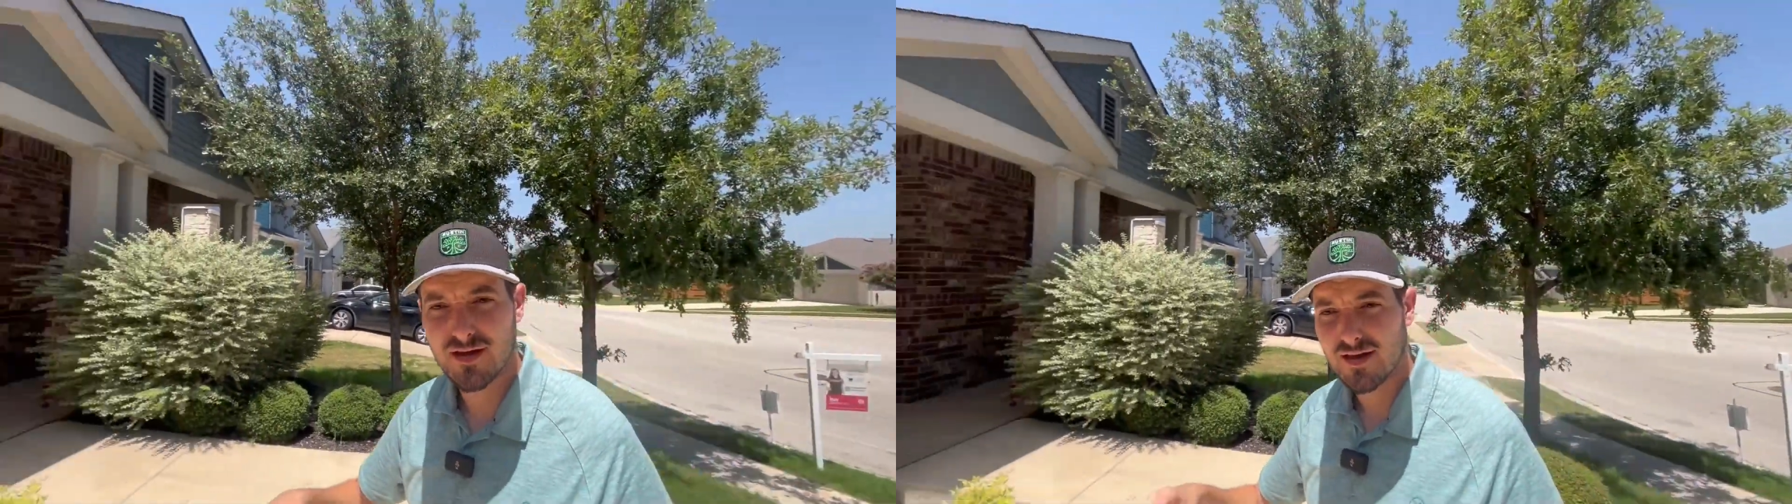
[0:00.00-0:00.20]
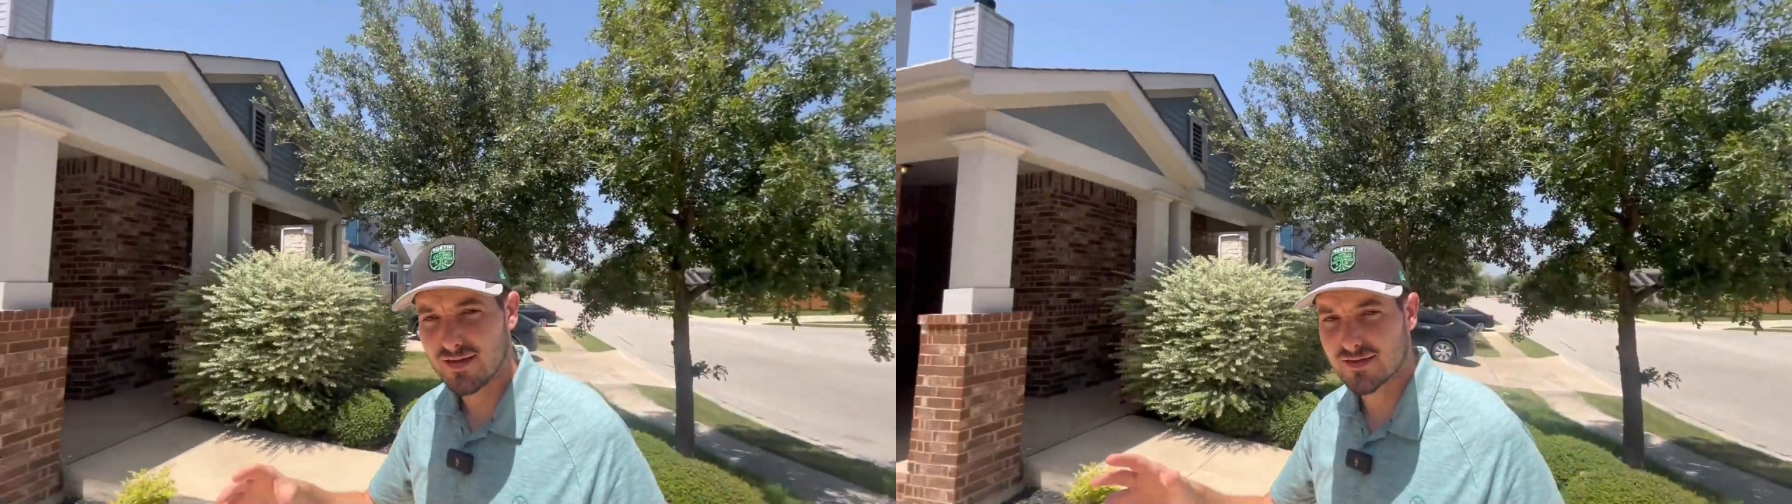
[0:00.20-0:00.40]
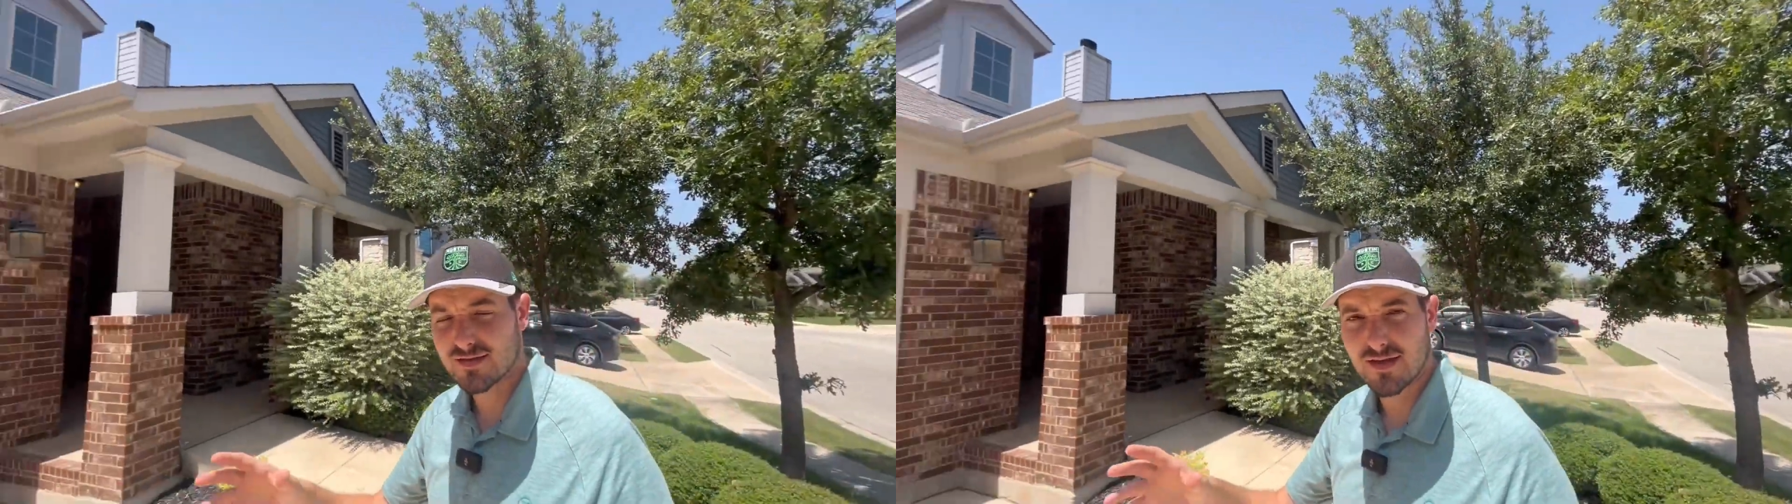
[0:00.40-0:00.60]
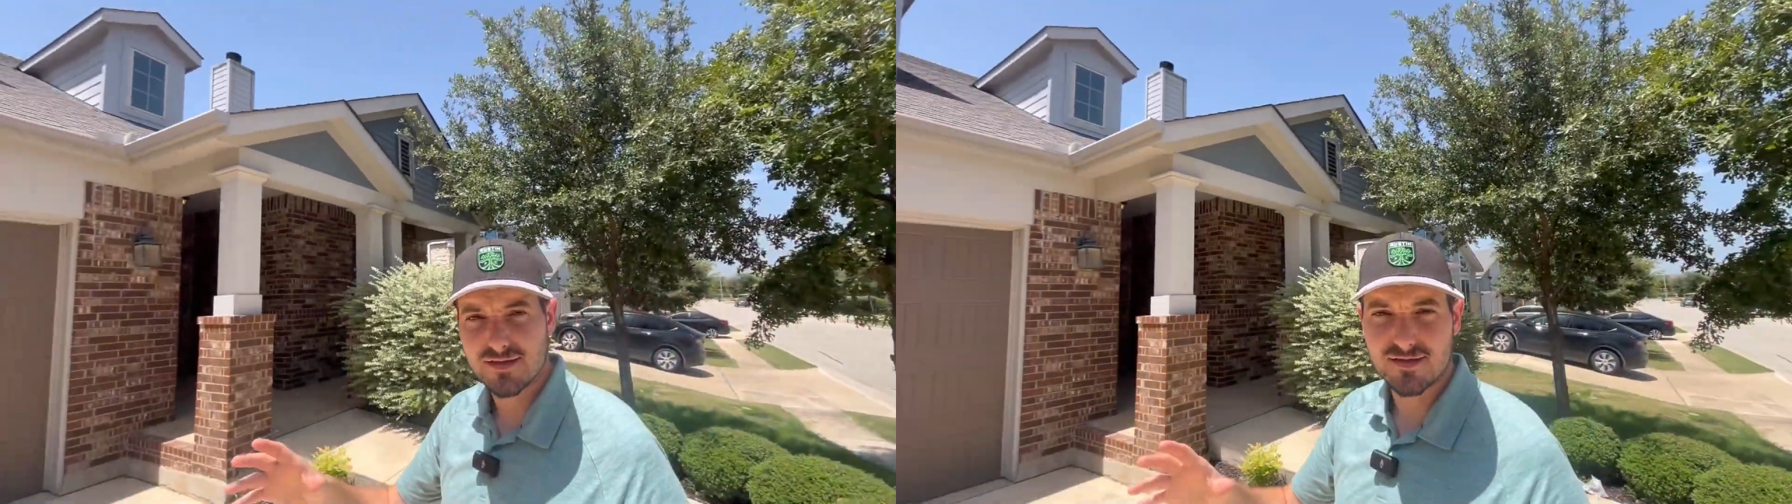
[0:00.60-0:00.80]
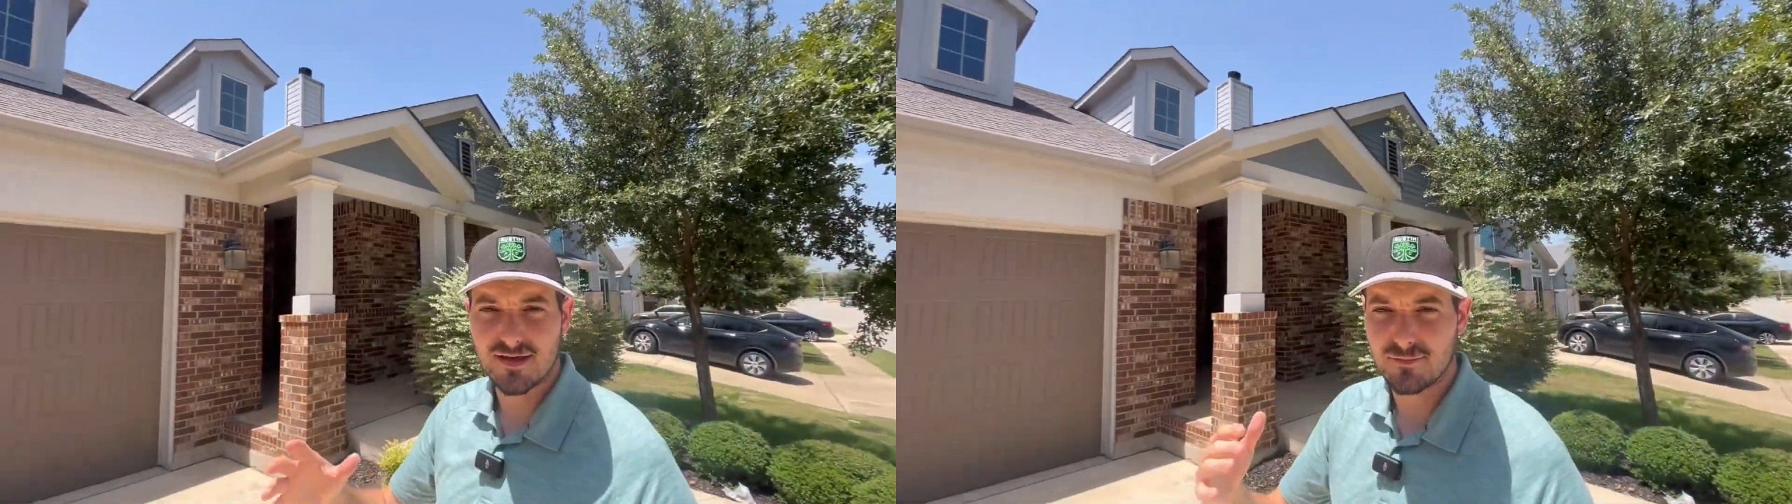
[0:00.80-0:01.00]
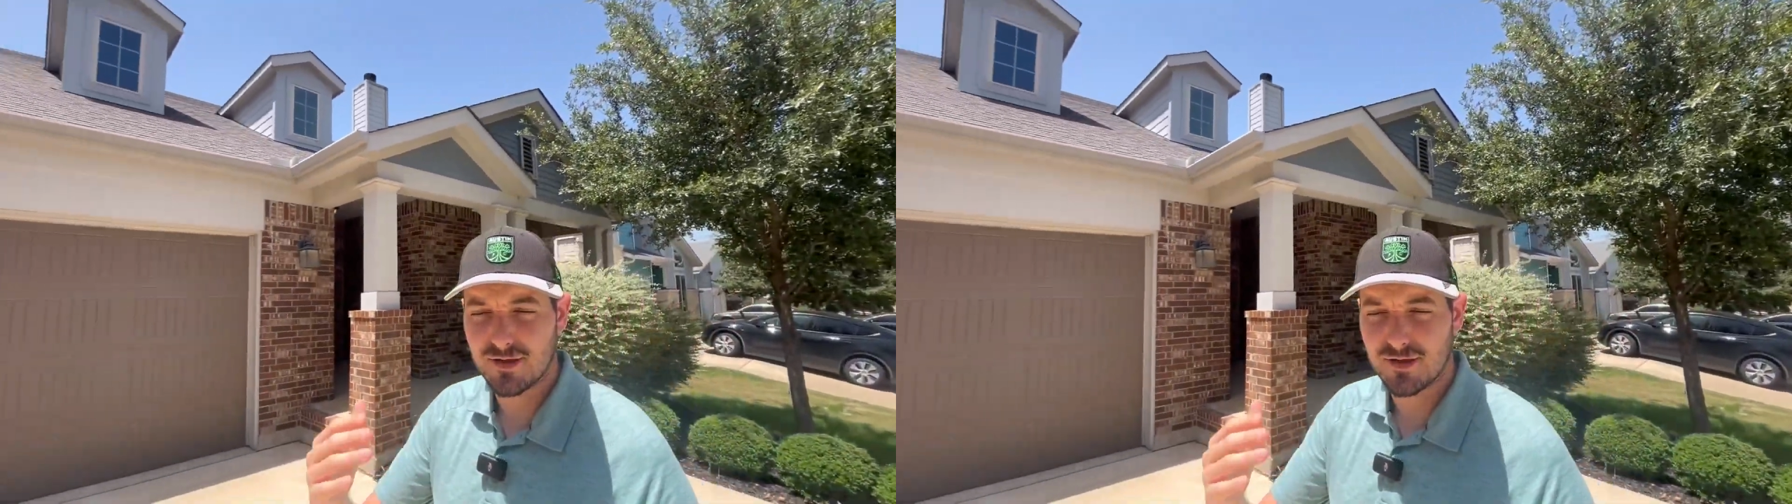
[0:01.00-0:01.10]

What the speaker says: it is nice kind of